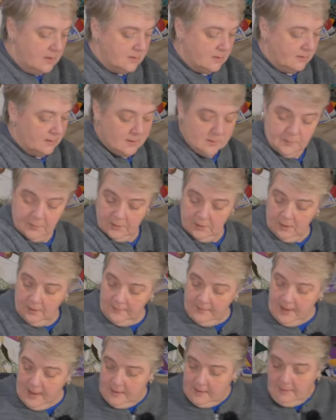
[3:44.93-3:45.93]
So let's put
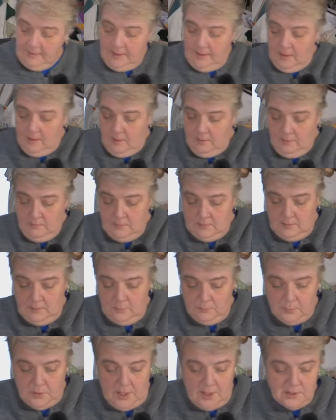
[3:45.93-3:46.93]
all that in there,
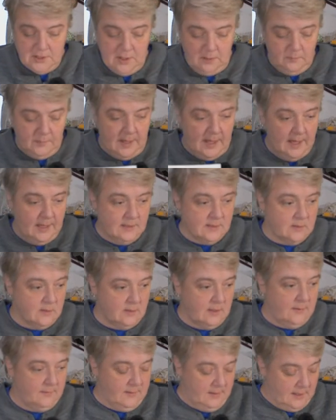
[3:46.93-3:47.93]
little project bag
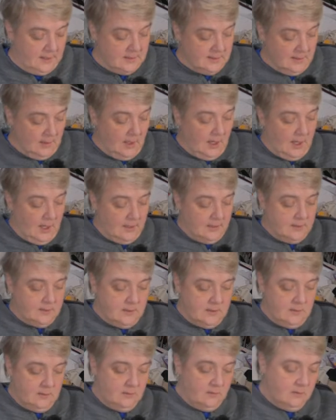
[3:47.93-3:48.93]
so nothing gets
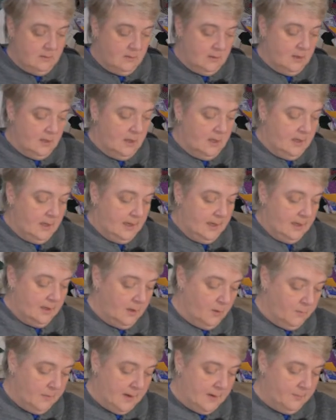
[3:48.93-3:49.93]
lost.
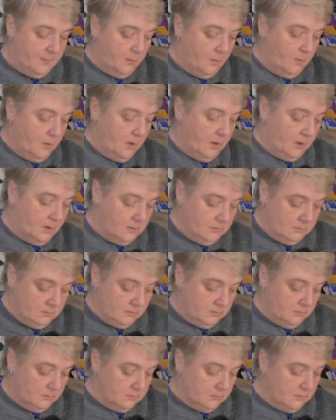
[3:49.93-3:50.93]
And our paperwork.
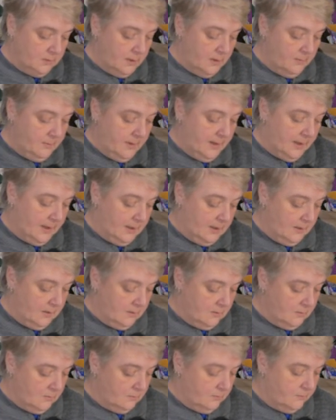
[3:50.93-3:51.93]
Oh, get back in
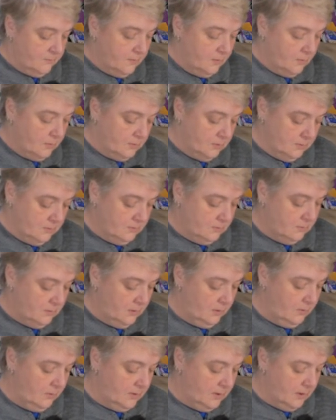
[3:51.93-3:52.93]
there, don't fold.
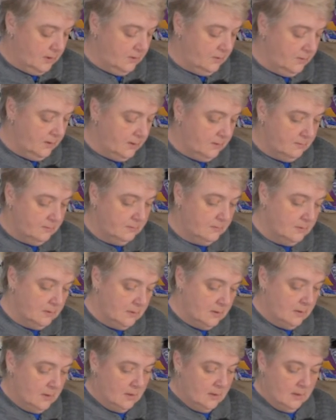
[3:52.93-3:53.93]
You can do it.
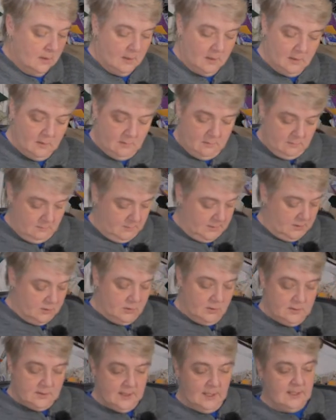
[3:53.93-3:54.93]
Make
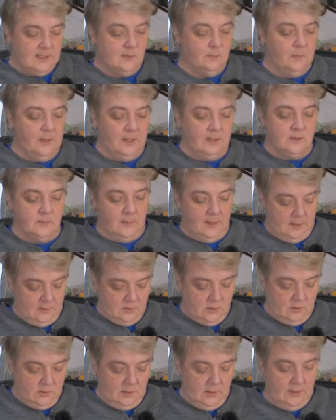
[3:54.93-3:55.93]
sure it's nice and big to
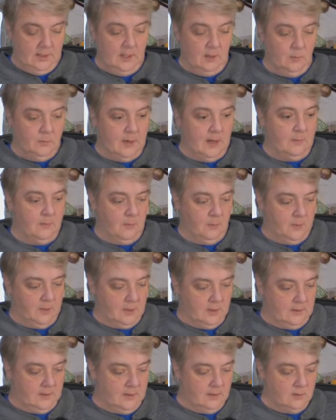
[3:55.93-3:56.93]
make sure you can get your
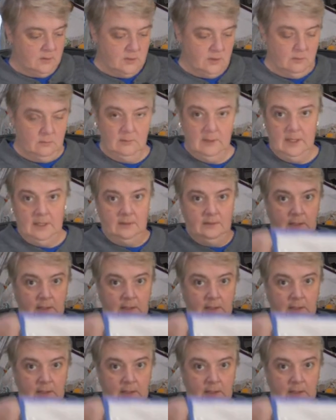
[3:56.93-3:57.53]
paperwork in there too, right?